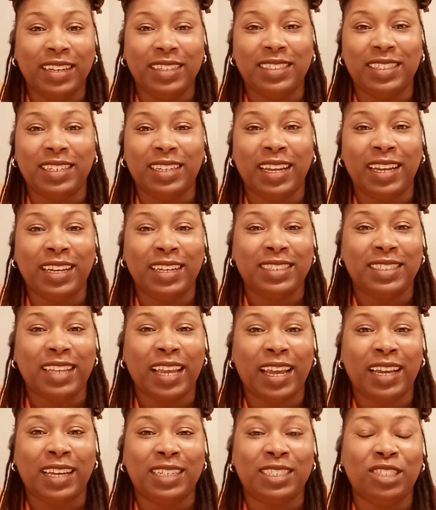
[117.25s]
Today is
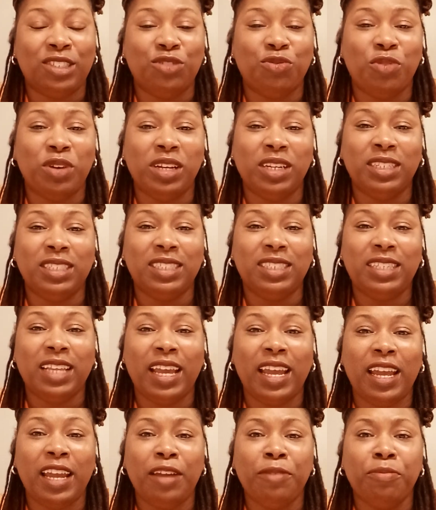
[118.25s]
Ash
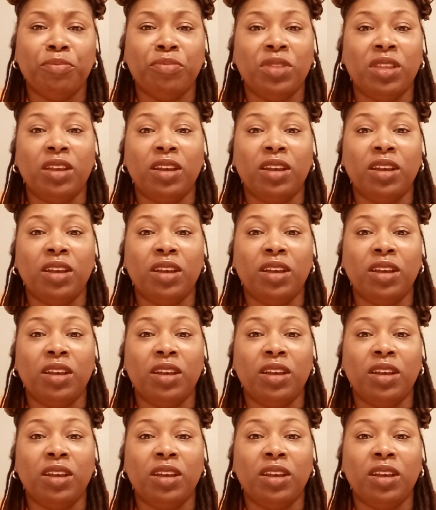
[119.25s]
Wednesday.